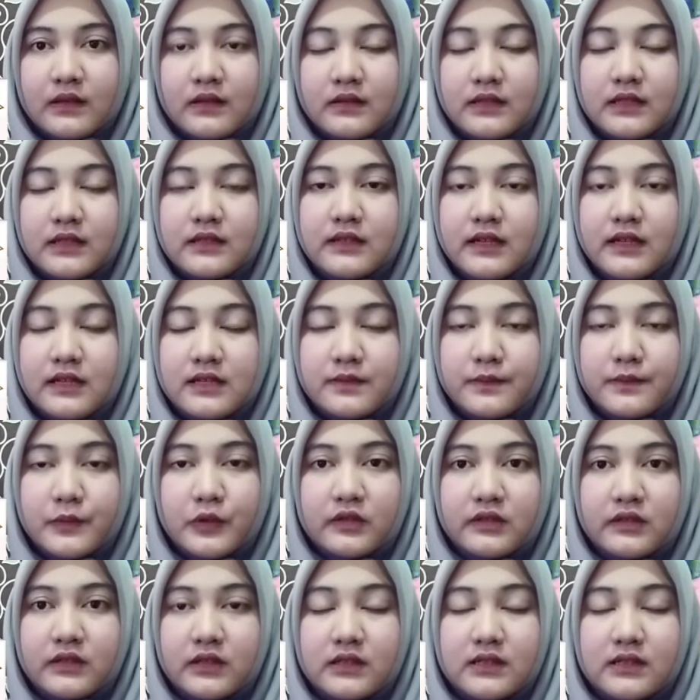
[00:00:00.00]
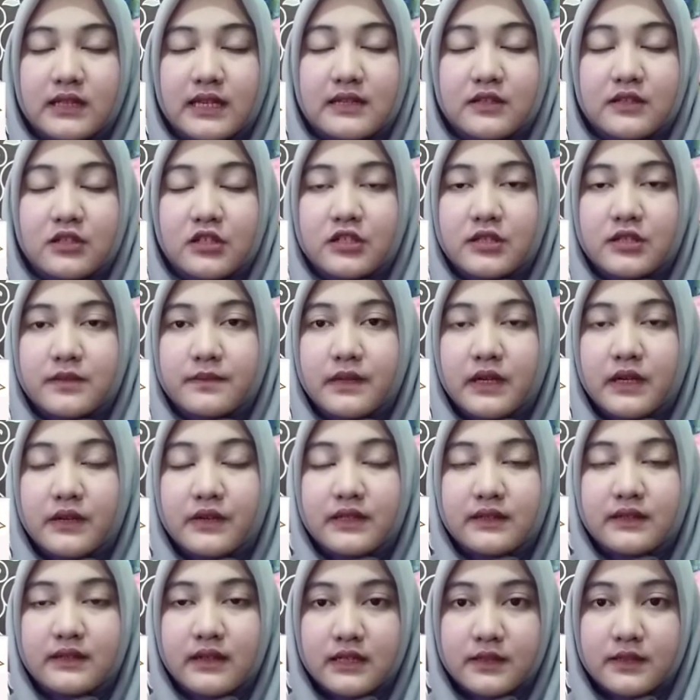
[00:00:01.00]
the transport, such as about
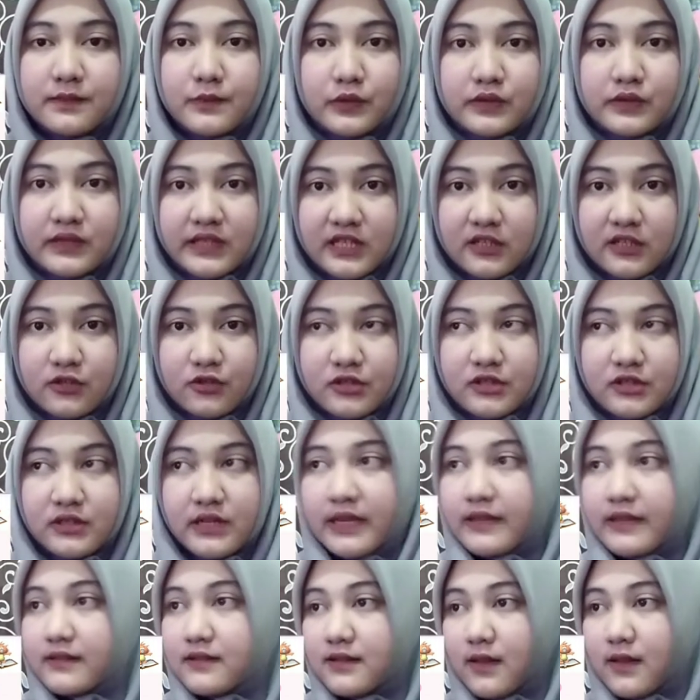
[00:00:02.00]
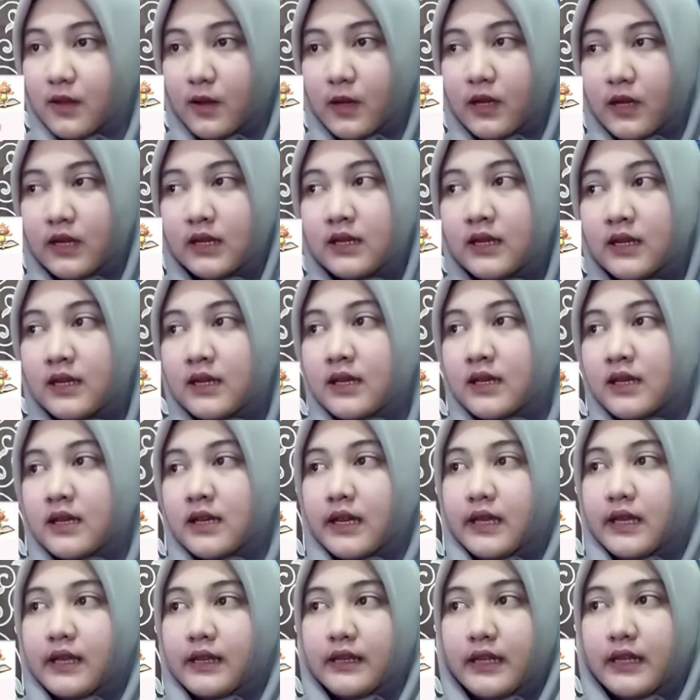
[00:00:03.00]
the transportation and so on.
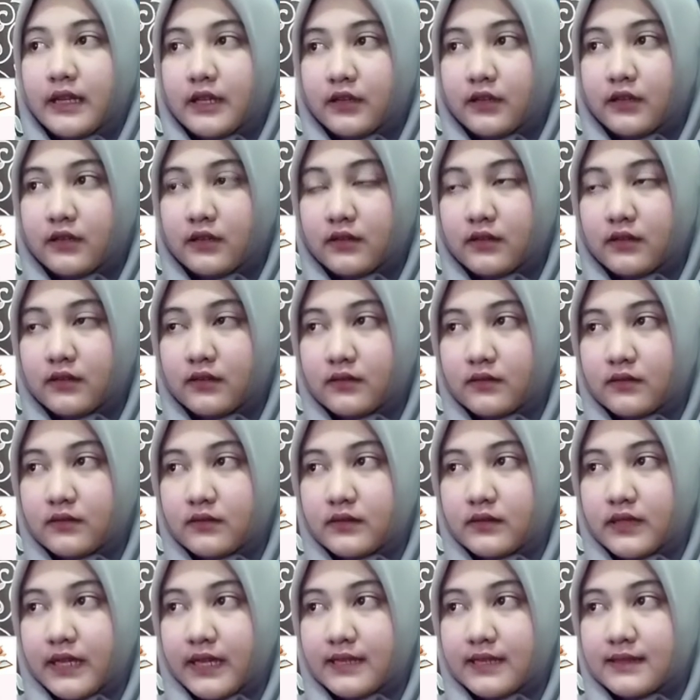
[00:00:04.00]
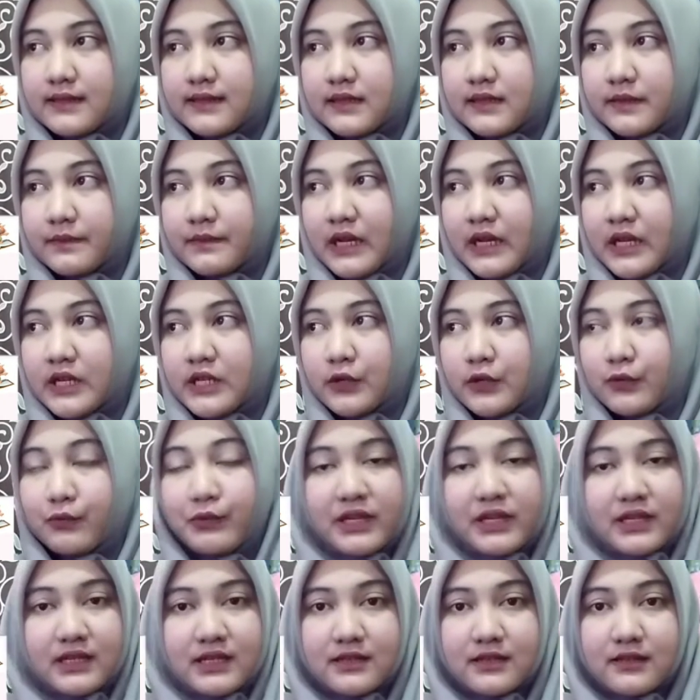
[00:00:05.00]
And then next, about the
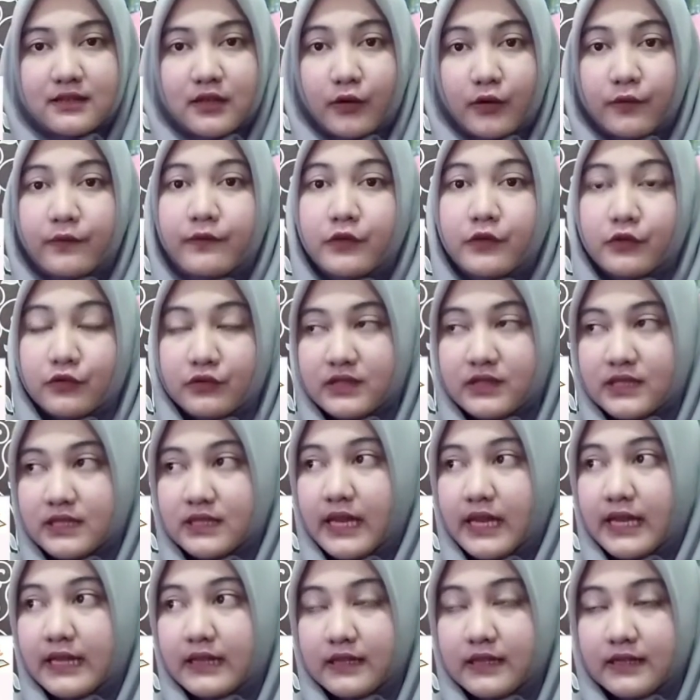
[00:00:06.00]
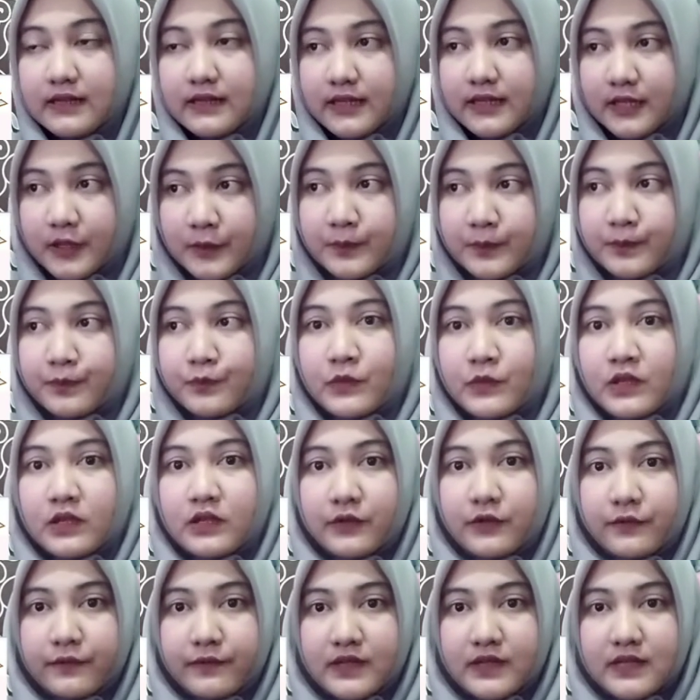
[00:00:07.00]
weakness of using e-learning,
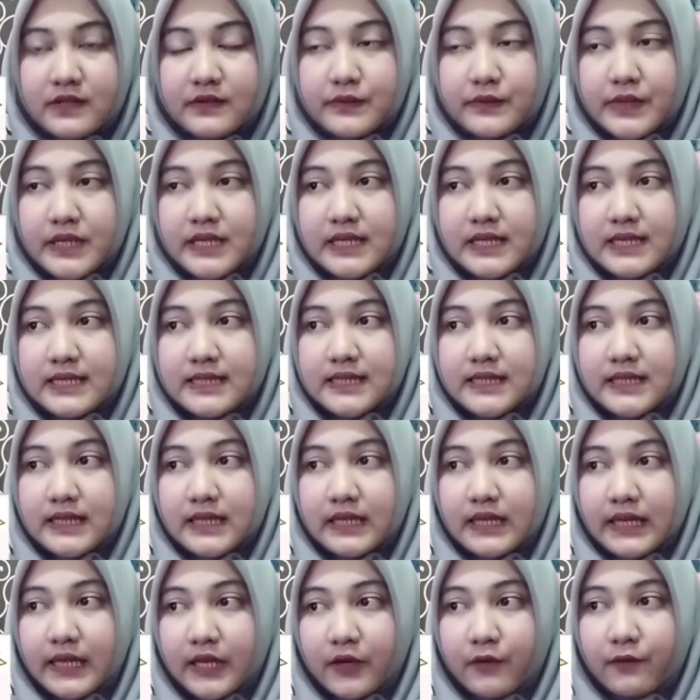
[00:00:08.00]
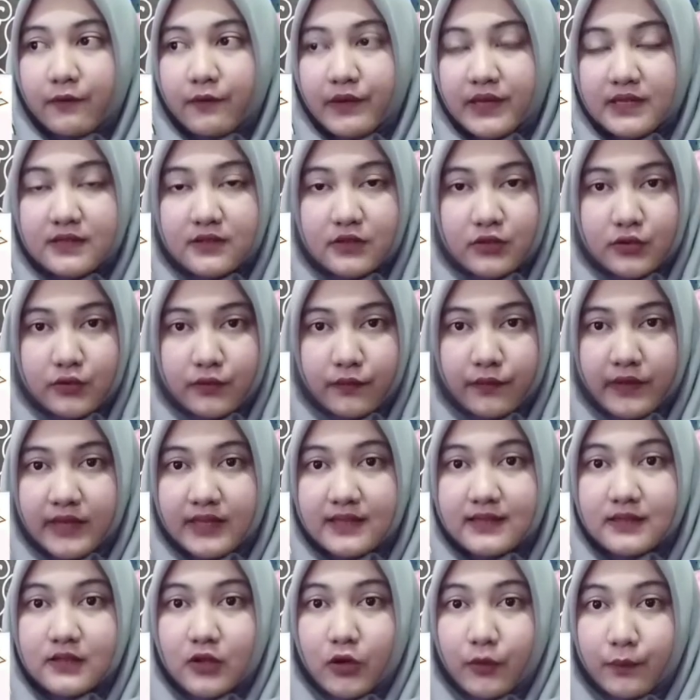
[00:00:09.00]
the first one is lack
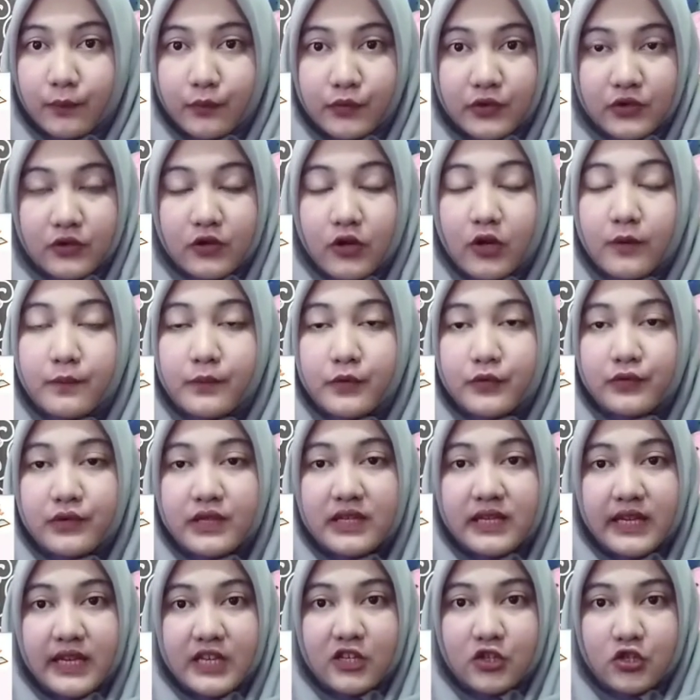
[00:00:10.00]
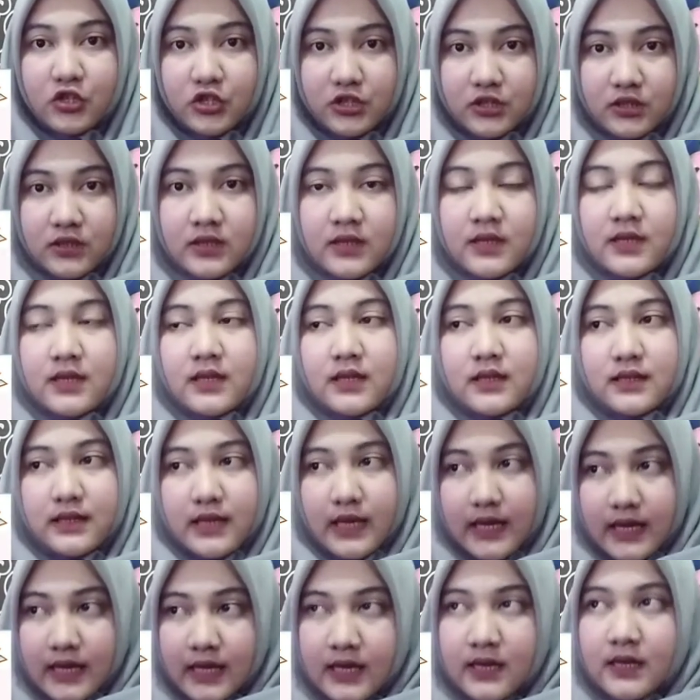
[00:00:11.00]
face-to-face communication.
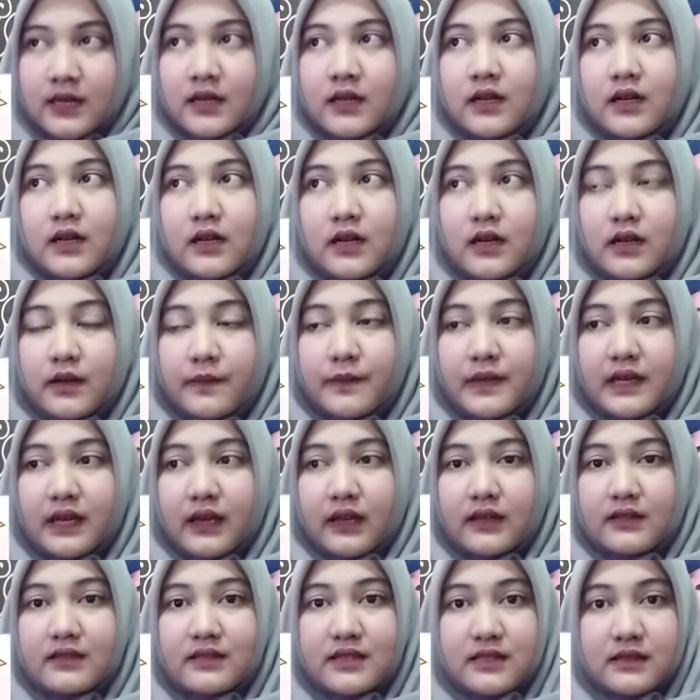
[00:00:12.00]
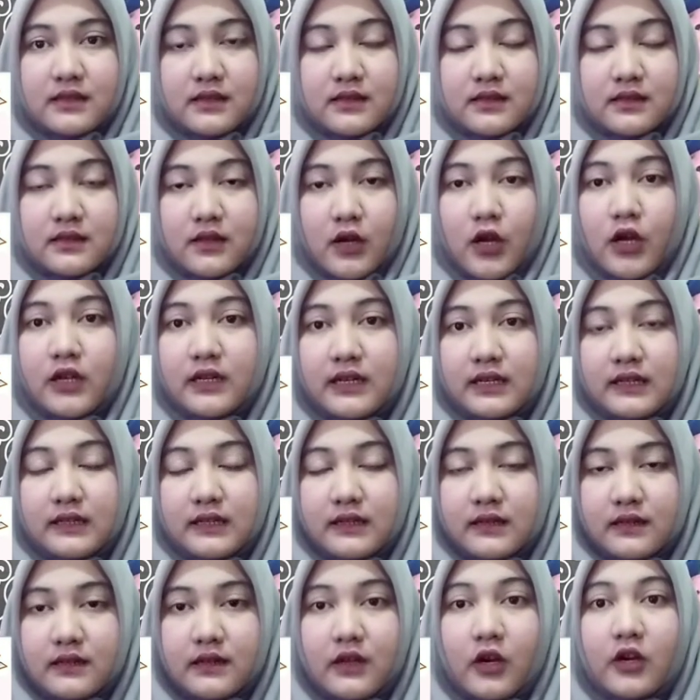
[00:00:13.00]
Yeah, because this is the
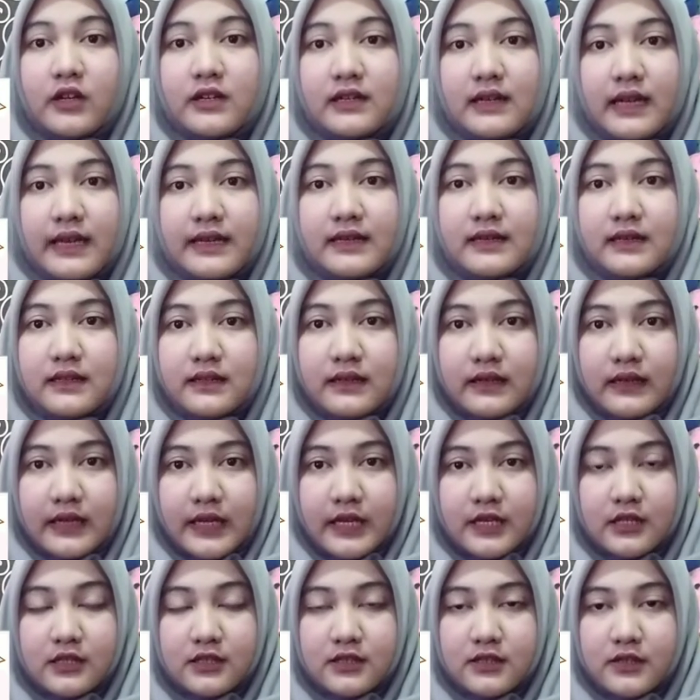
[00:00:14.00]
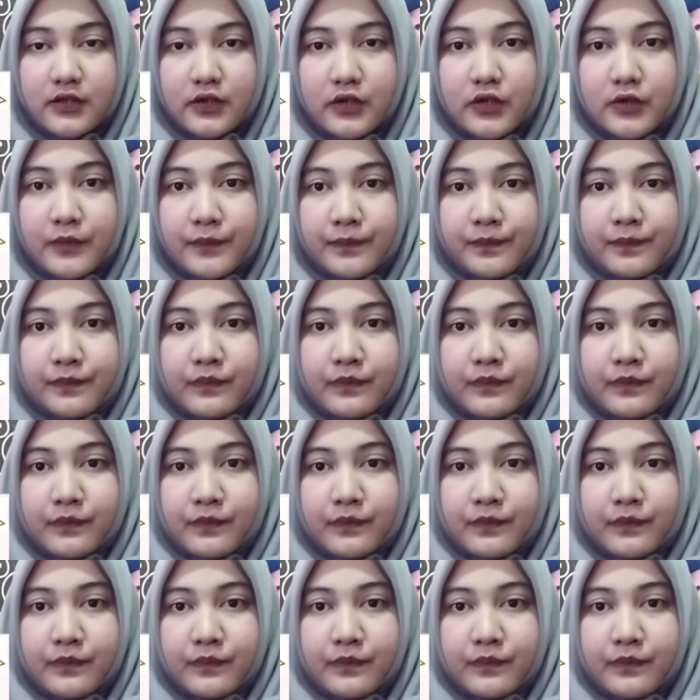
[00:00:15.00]
online learning, so